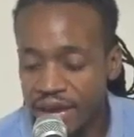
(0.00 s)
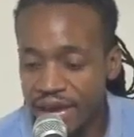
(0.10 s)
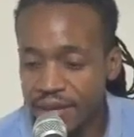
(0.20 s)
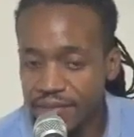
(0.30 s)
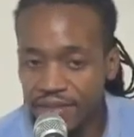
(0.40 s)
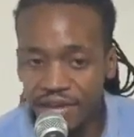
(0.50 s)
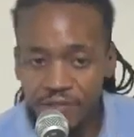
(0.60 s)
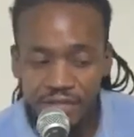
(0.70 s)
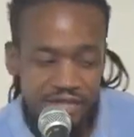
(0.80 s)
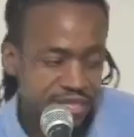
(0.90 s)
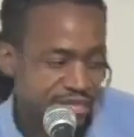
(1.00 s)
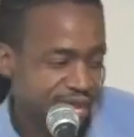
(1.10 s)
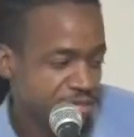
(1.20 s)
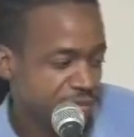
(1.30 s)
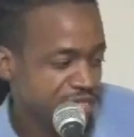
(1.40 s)
and I'm thankful that the
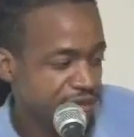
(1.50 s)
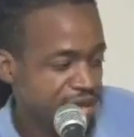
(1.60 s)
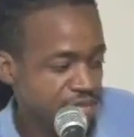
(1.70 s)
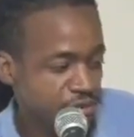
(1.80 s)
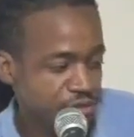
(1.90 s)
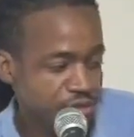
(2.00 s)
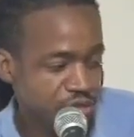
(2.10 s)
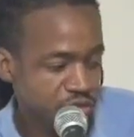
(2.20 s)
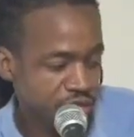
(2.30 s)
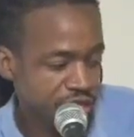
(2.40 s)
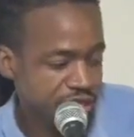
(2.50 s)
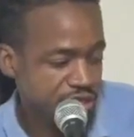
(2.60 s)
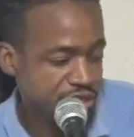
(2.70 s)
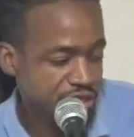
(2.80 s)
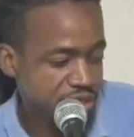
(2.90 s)
technology makes it possible for you to join
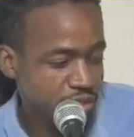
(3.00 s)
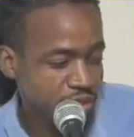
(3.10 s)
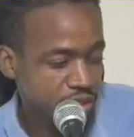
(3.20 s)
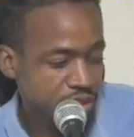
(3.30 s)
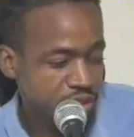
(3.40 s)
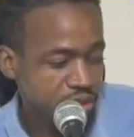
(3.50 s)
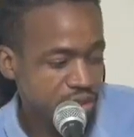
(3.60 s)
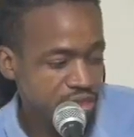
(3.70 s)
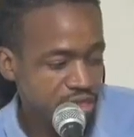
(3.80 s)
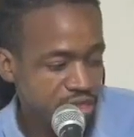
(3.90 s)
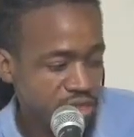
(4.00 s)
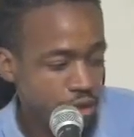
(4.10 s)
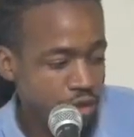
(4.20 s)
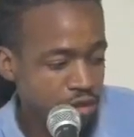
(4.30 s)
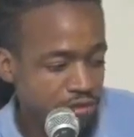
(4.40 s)
us. So good to see you all.